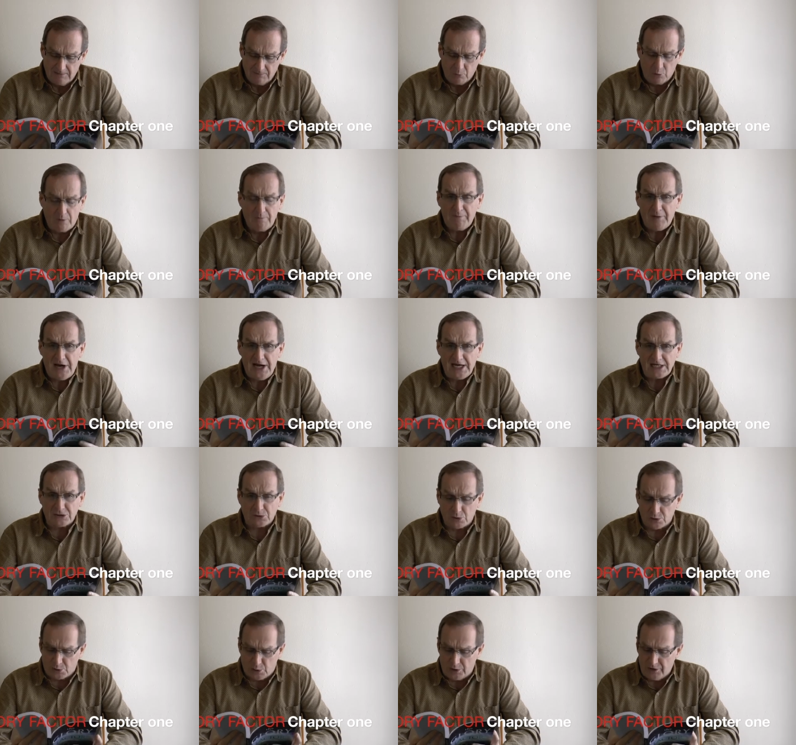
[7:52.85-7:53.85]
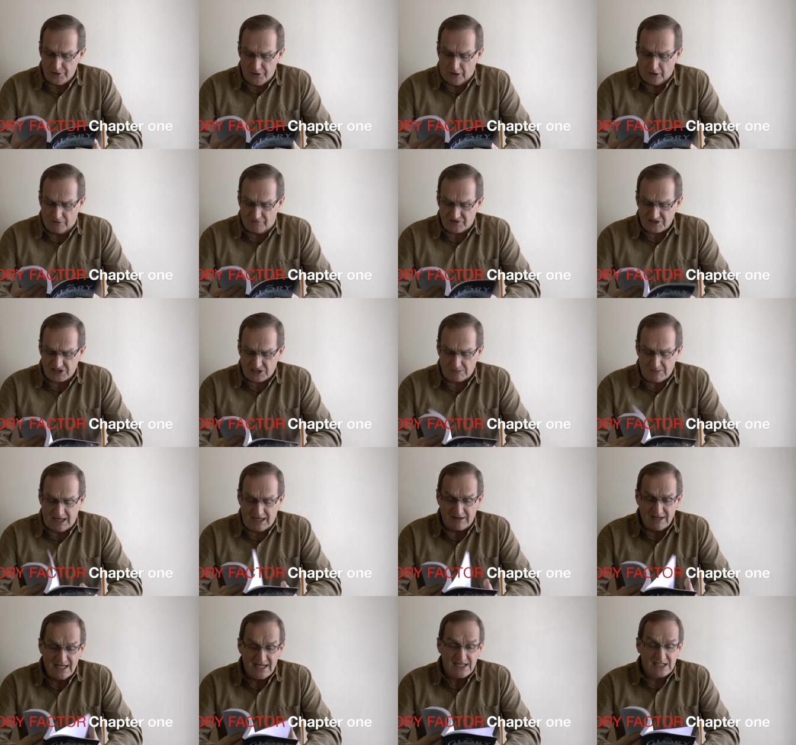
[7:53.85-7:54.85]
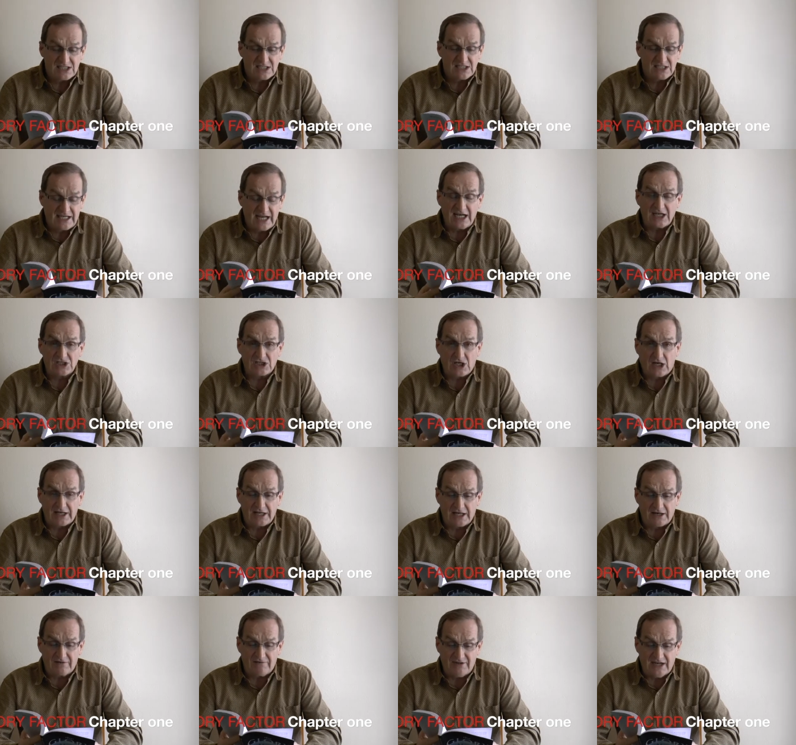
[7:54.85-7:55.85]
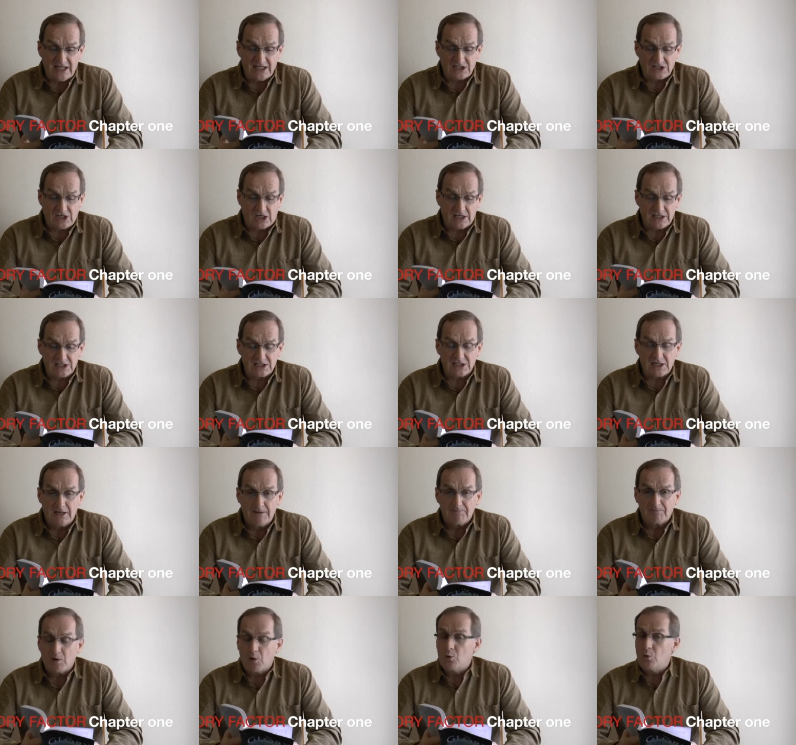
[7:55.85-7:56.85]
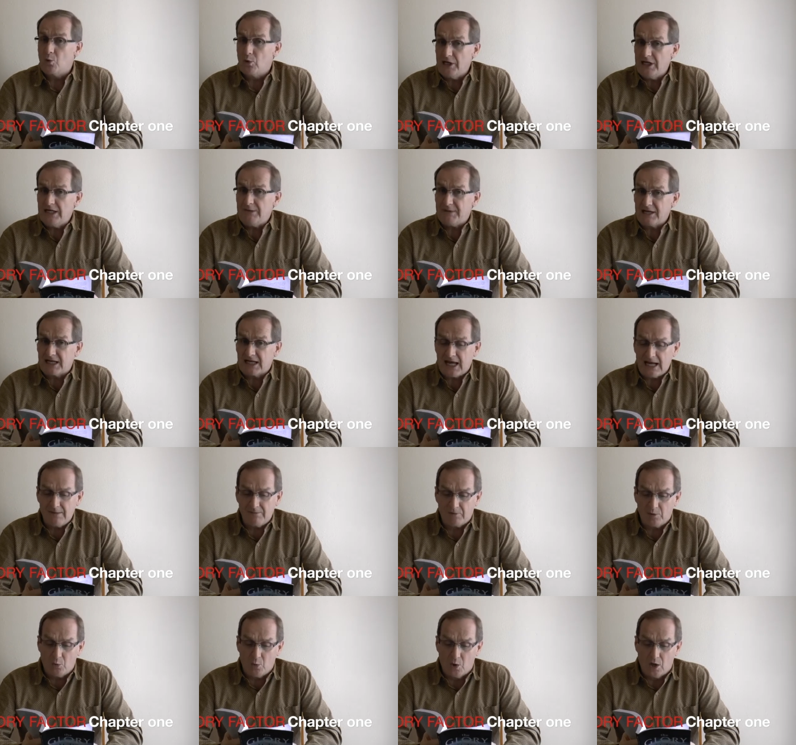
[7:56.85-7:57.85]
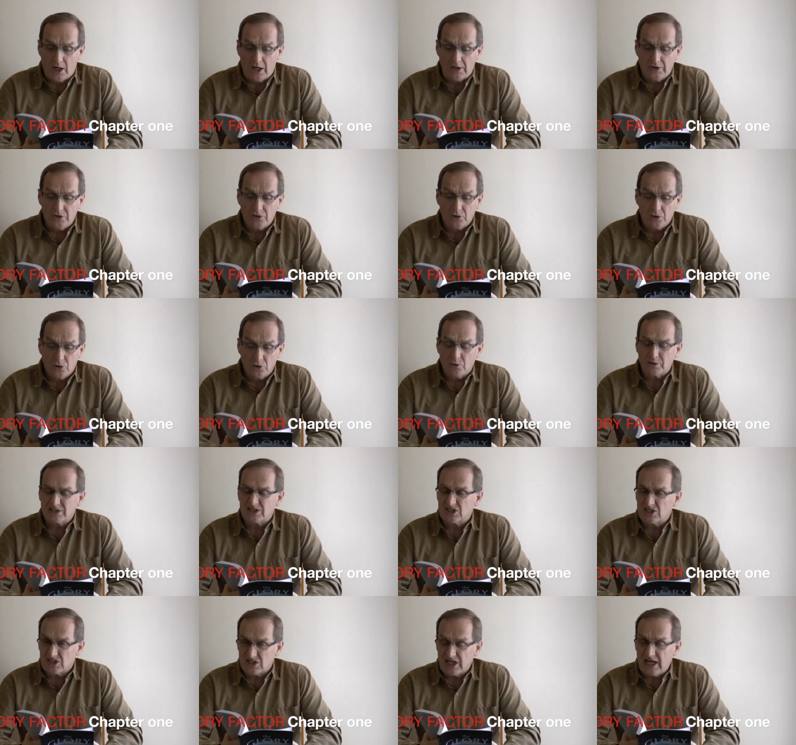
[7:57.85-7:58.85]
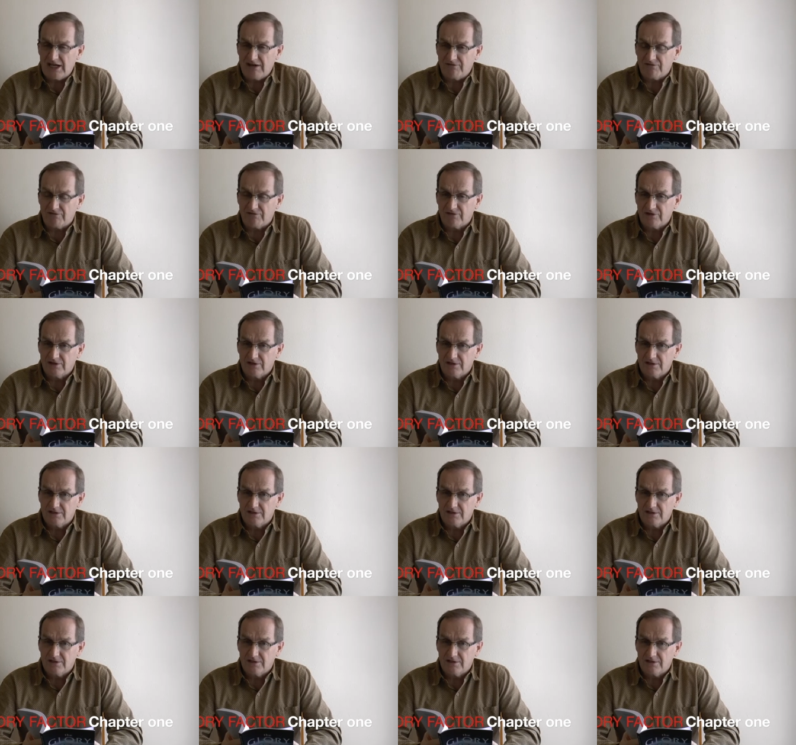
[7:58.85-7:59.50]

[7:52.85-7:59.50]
When pastors were nervous about scheduling an evangelist, we became the one who was safe.